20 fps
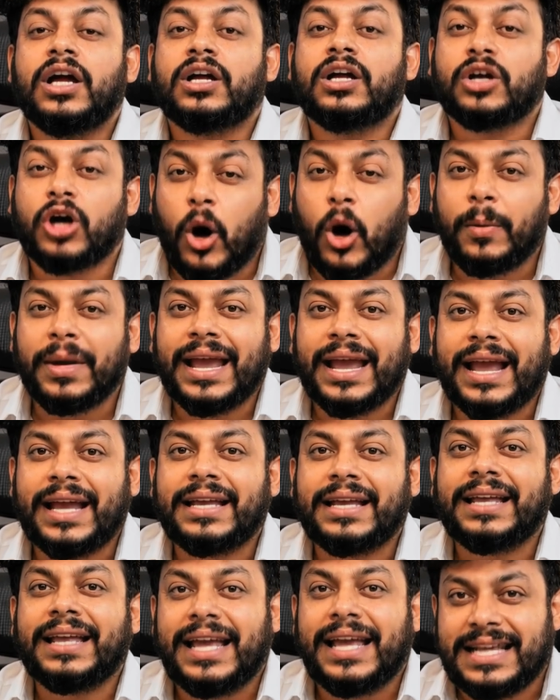drop a
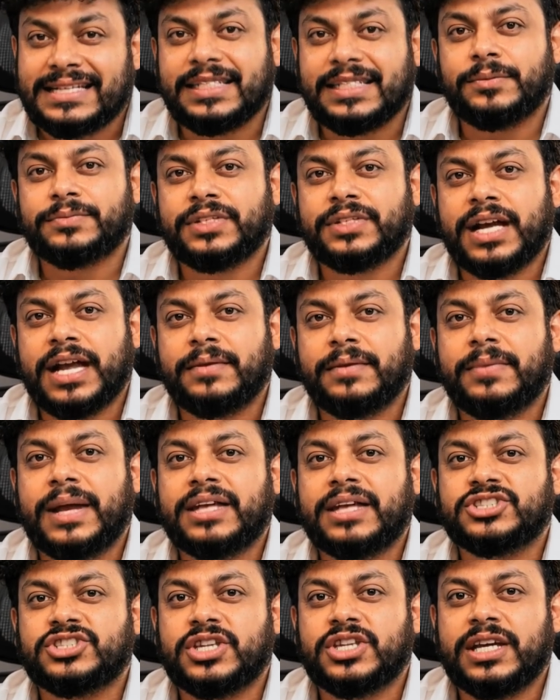like, hit subscribe
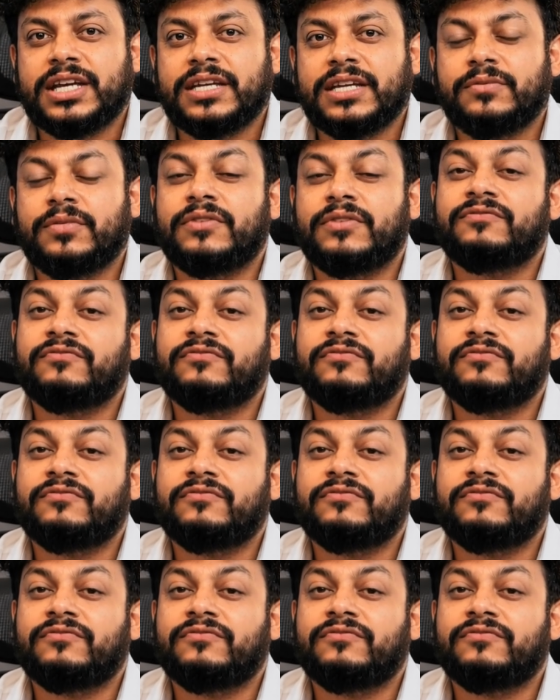and share it with